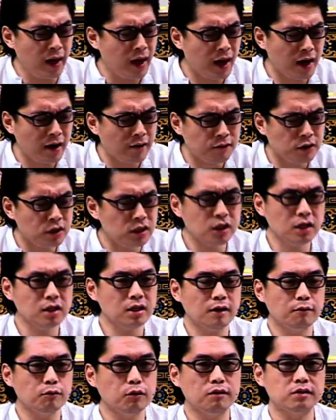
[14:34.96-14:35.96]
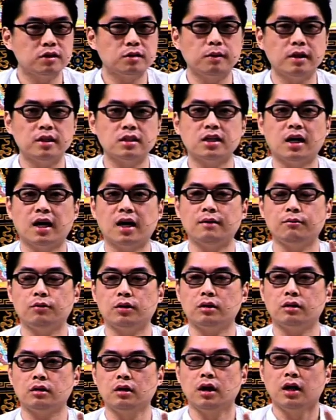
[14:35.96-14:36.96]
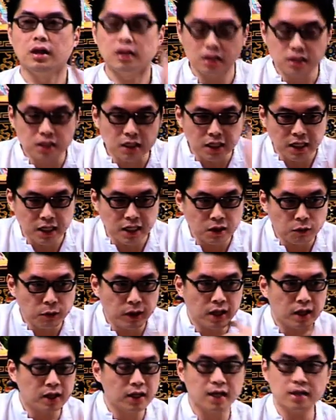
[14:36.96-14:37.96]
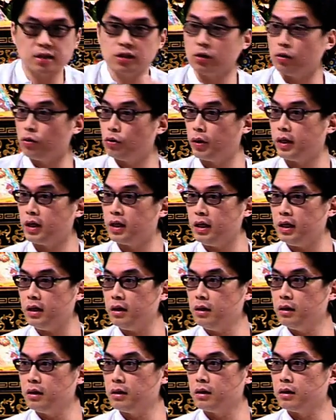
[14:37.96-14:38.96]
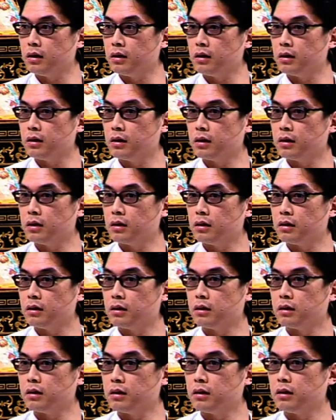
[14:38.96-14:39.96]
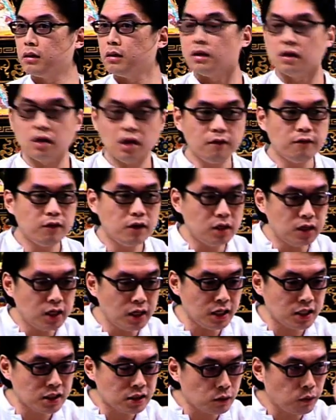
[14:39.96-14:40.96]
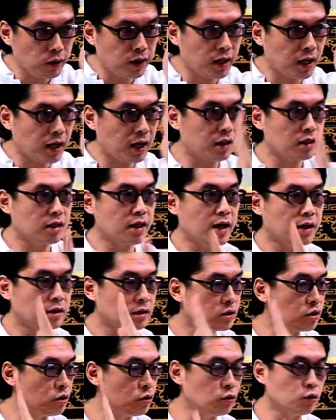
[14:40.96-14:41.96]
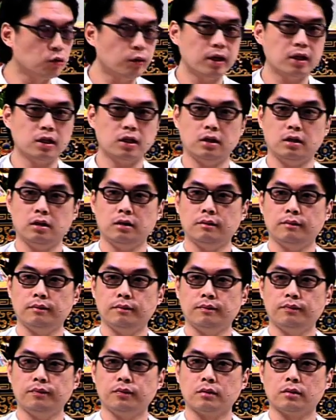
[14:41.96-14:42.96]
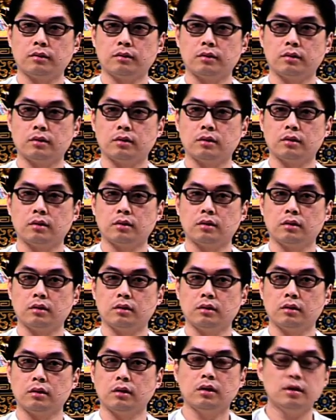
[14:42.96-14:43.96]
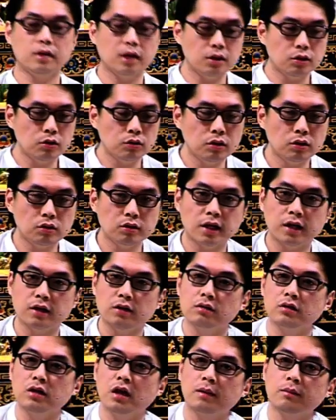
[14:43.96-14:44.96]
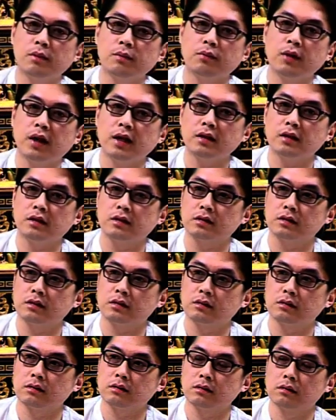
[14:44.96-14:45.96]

everything that we've spent time with. Does it eat away at that so quickly? If it eats away at that so quickly, then you know that your Dharma practice